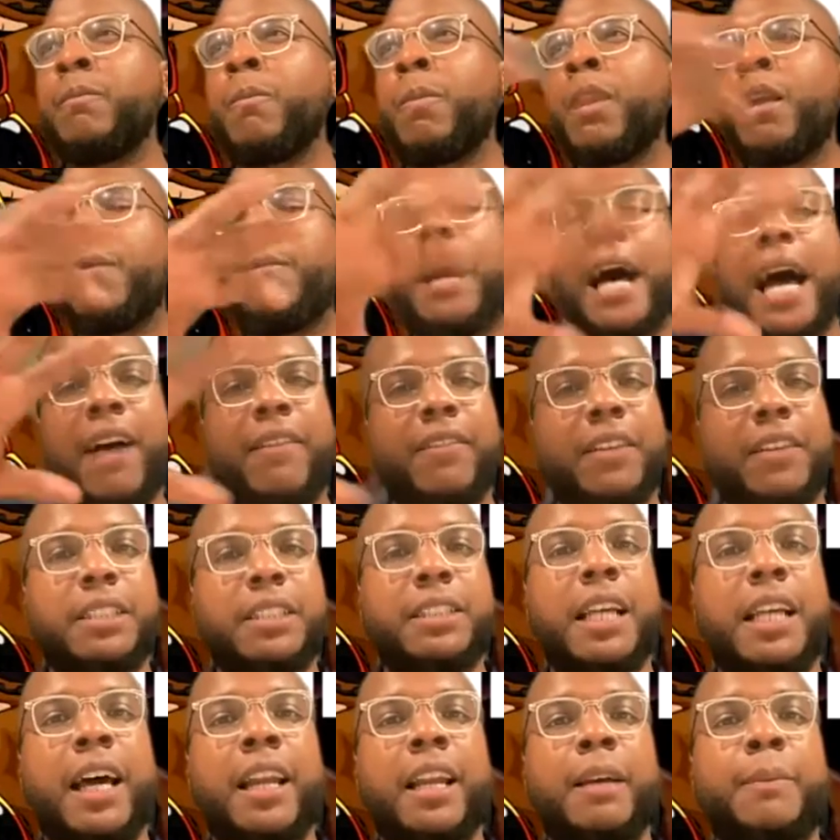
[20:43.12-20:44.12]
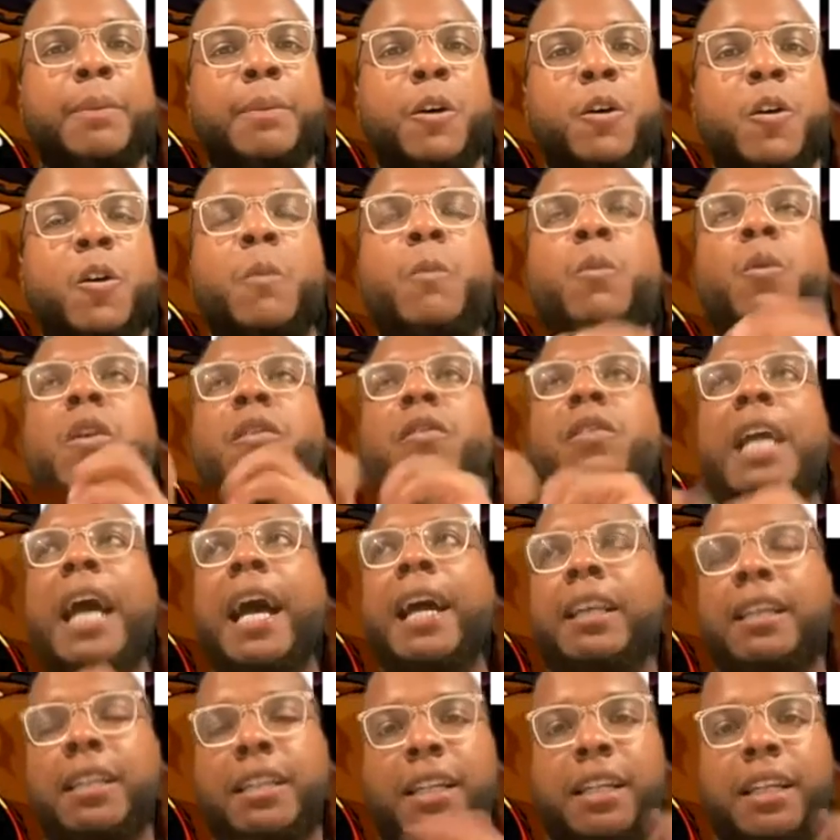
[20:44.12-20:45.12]
by having a sonic boom, we've
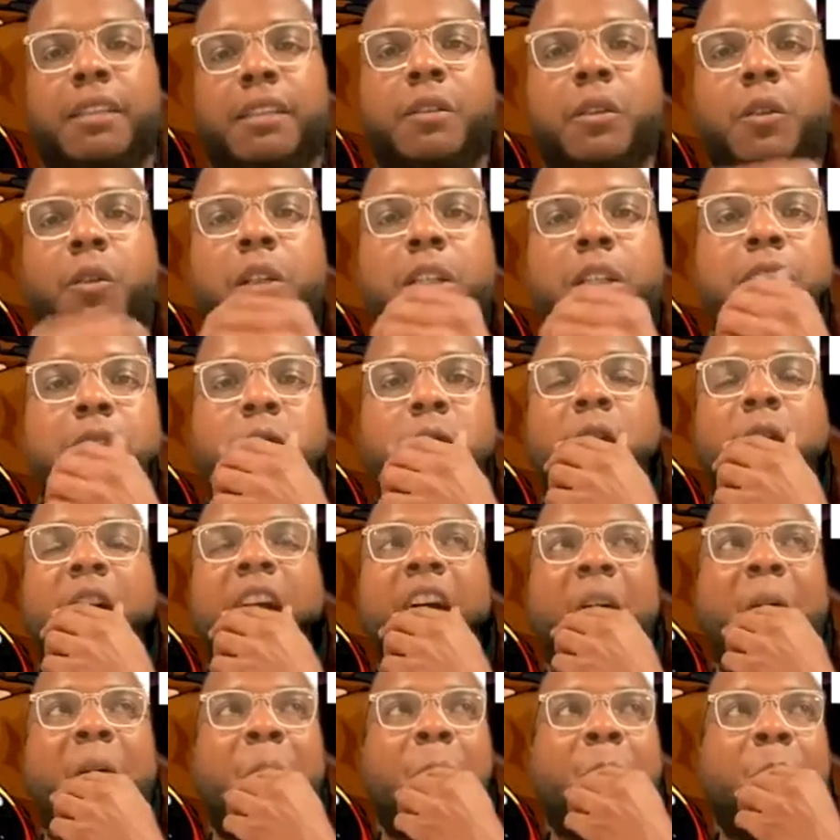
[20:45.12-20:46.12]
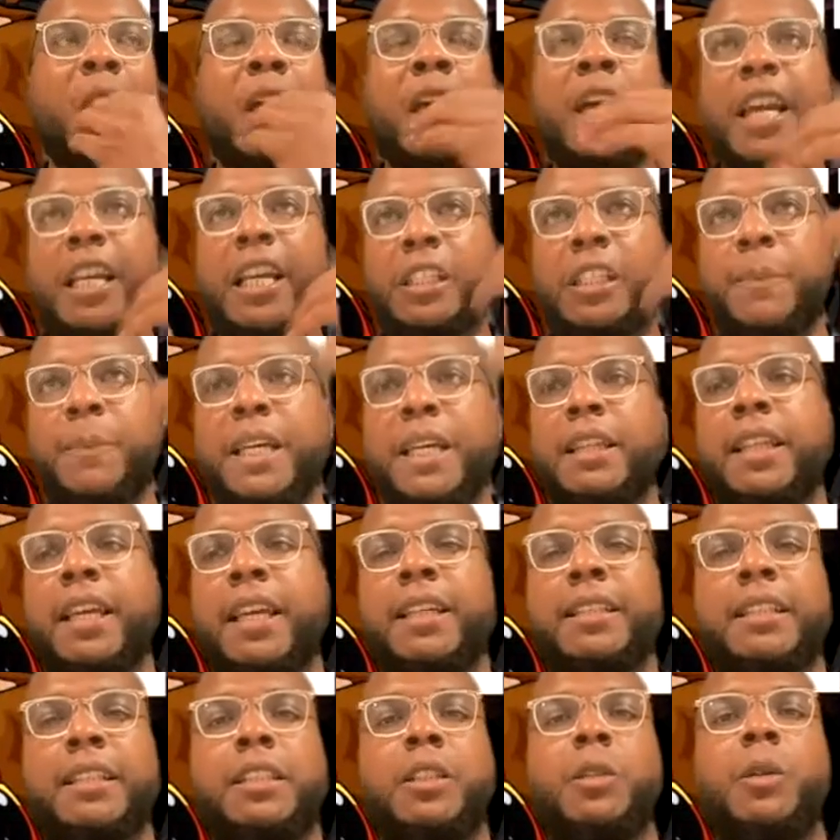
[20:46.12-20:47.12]
got to get through this realm and speak
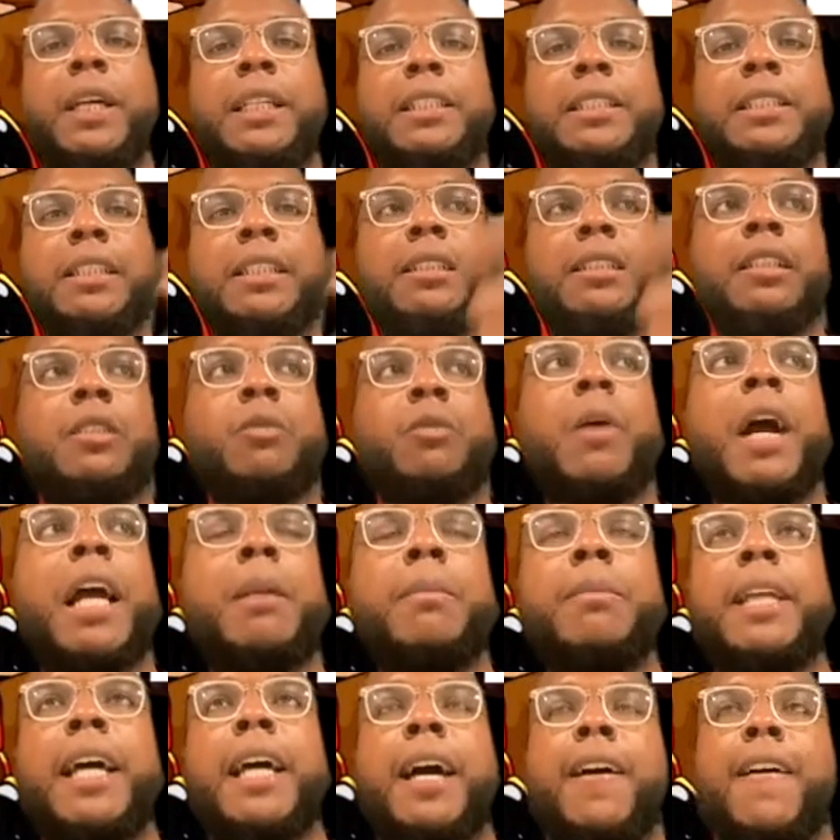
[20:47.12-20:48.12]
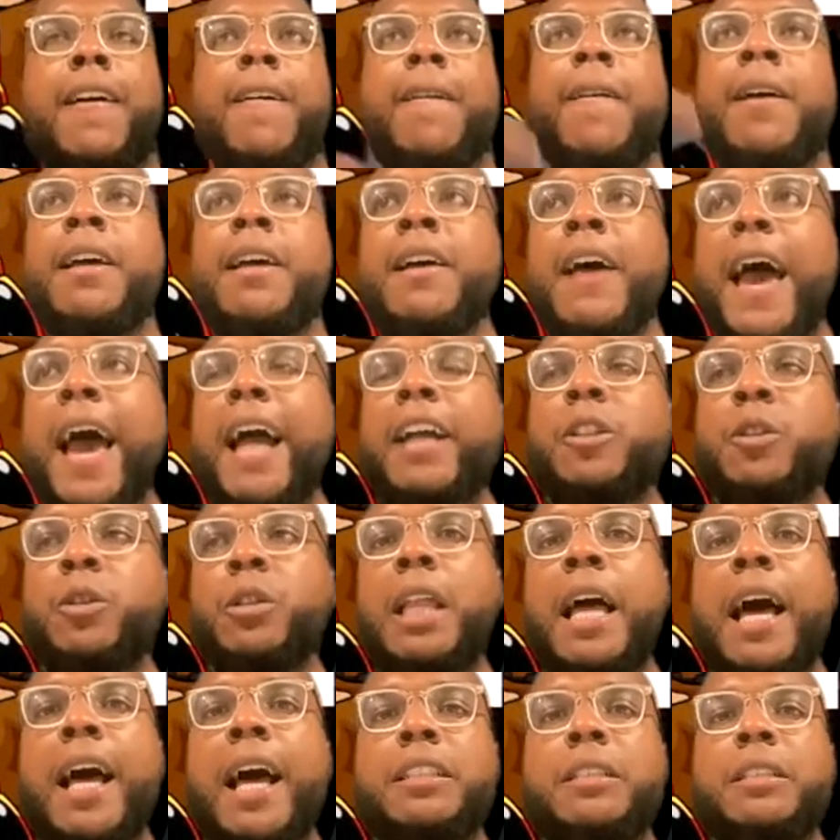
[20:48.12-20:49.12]
things into existence, write them down,
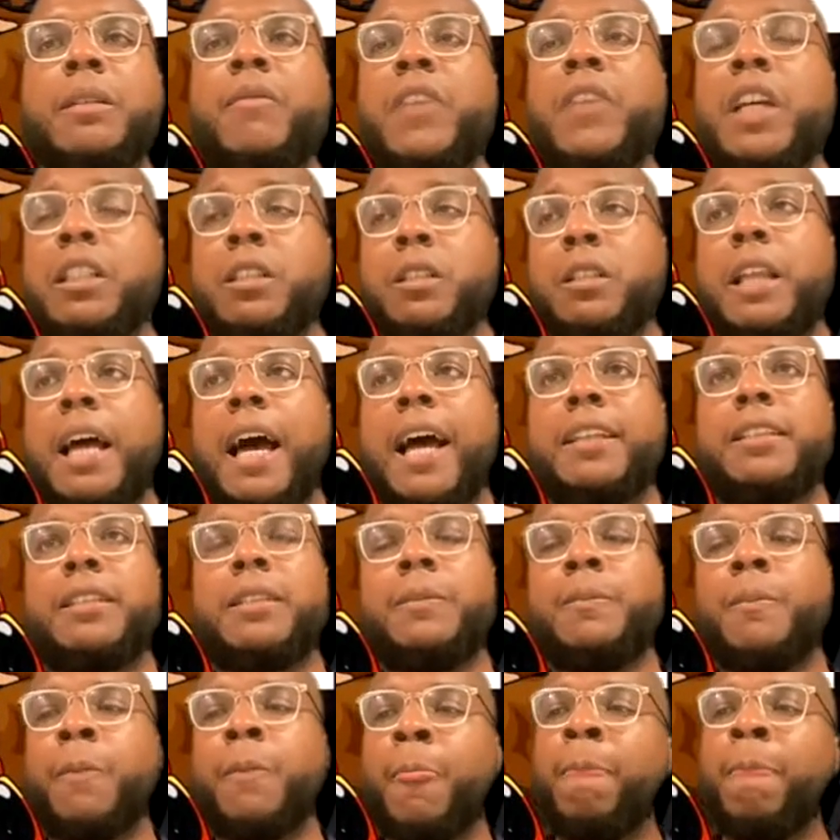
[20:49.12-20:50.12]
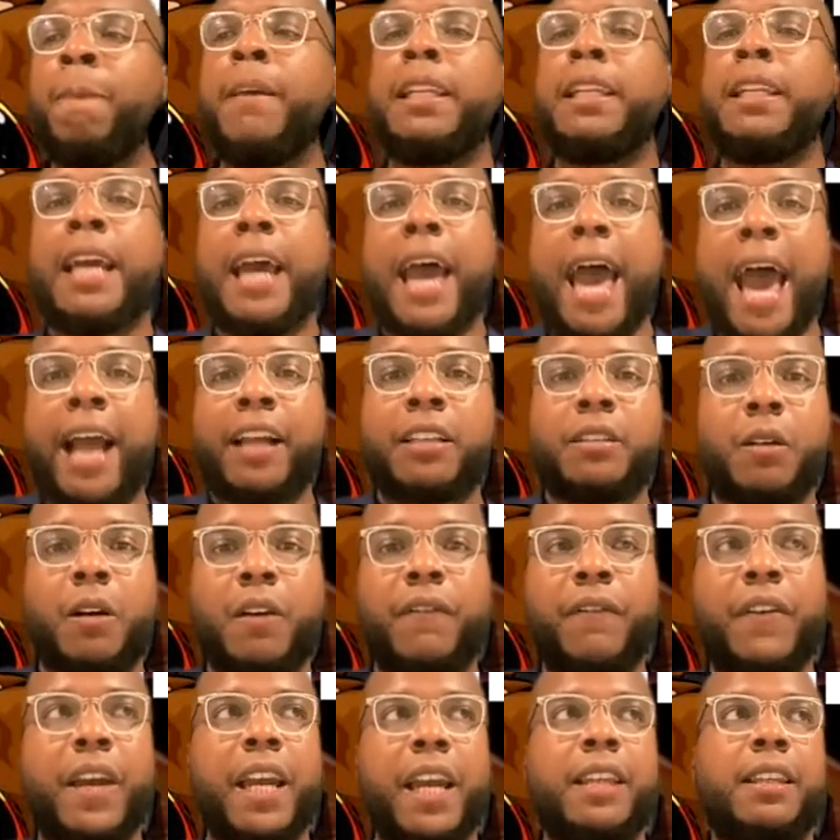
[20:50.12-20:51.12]
actualize them, visualize them, and then act on
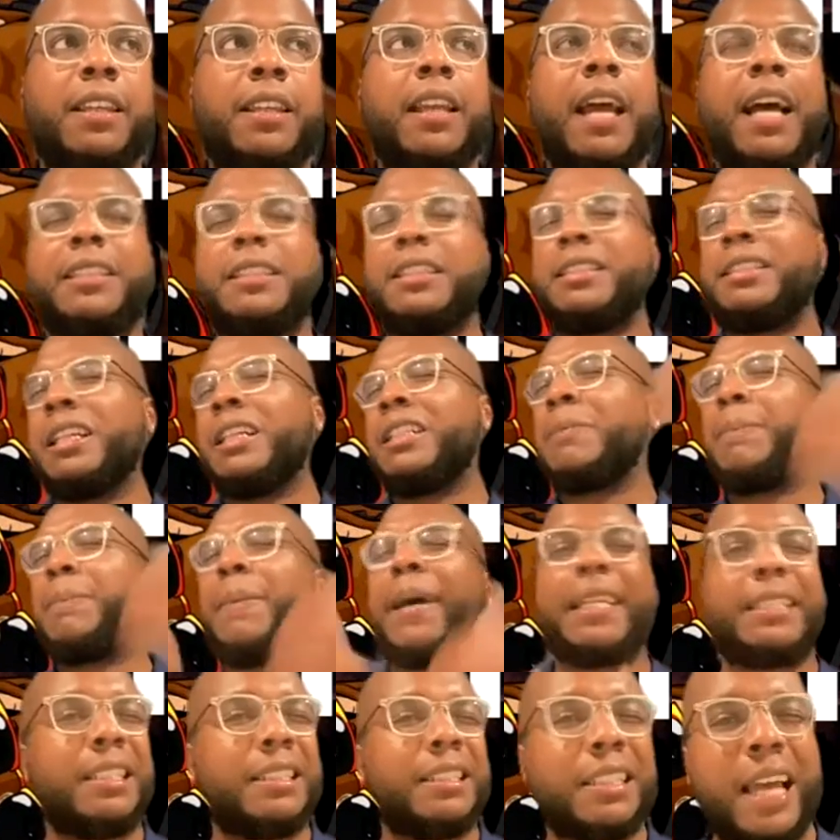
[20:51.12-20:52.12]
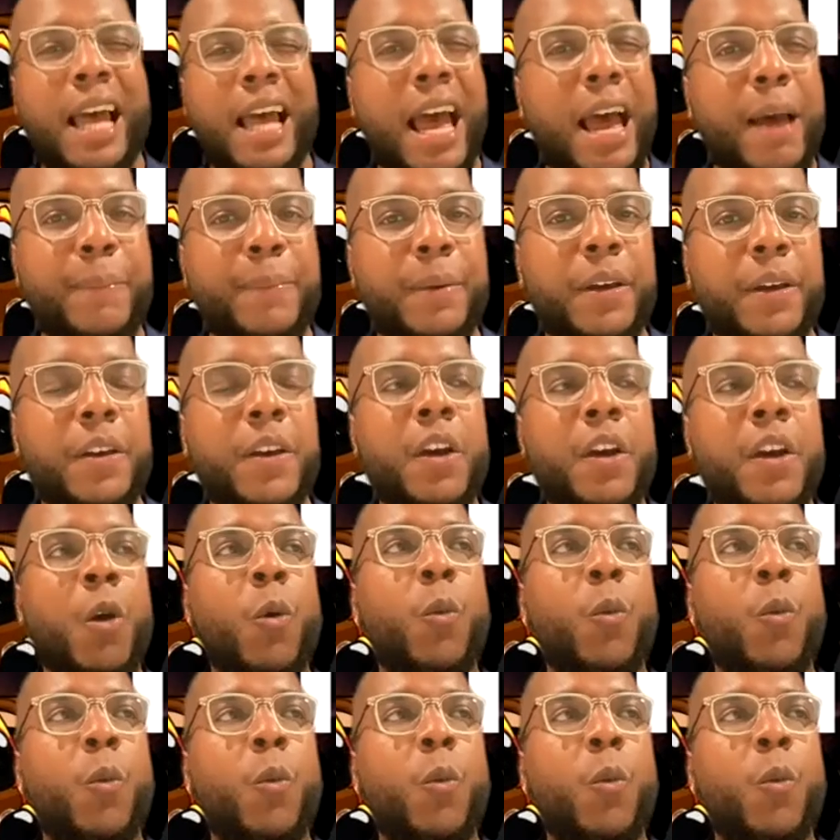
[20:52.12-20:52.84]
faith and not just expect it to happen.